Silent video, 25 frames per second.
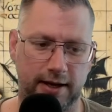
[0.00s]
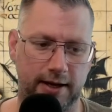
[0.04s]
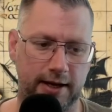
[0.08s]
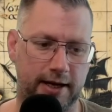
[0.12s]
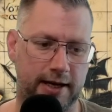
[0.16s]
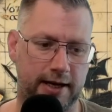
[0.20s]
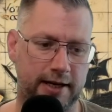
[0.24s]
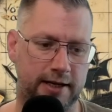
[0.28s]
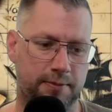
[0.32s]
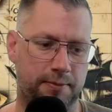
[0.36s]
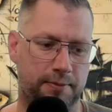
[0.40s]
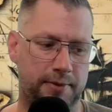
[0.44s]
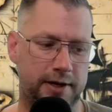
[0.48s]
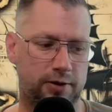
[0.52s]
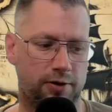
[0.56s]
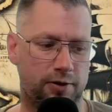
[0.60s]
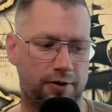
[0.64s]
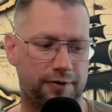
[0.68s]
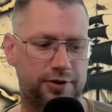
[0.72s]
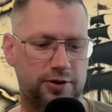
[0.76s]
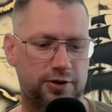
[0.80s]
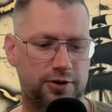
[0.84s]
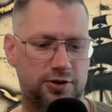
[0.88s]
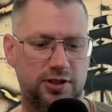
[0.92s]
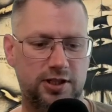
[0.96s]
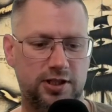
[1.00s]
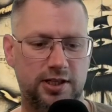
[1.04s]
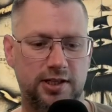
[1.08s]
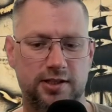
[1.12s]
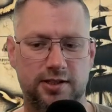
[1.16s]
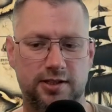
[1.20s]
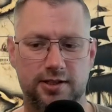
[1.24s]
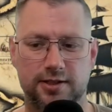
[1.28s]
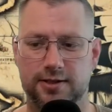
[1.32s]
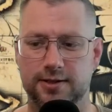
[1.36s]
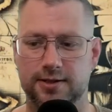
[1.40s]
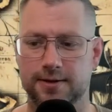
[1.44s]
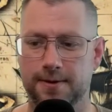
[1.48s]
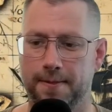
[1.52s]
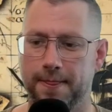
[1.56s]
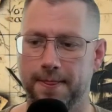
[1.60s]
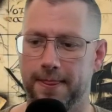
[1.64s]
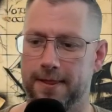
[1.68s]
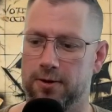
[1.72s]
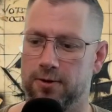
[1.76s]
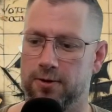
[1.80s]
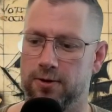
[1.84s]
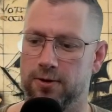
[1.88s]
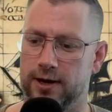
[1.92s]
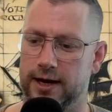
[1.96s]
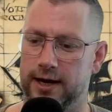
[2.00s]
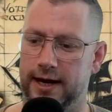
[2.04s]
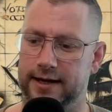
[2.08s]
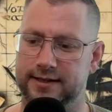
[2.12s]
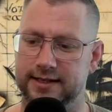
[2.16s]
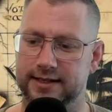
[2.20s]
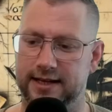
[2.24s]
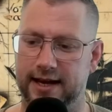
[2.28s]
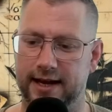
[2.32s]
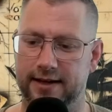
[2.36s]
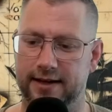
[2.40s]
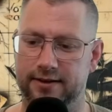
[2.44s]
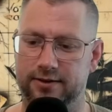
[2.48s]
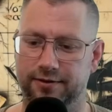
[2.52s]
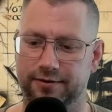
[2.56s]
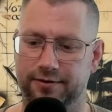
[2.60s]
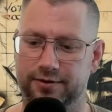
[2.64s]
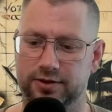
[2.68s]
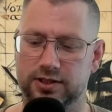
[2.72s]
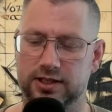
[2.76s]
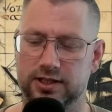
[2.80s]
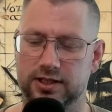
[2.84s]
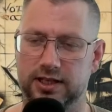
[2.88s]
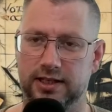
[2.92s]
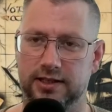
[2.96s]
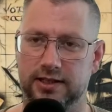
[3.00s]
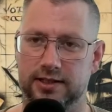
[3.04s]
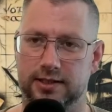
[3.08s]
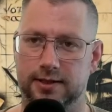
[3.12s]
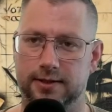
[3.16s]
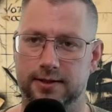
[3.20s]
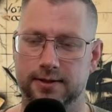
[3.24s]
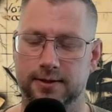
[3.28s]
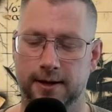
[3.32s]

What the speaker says: in the middle of the season or at the end of a season,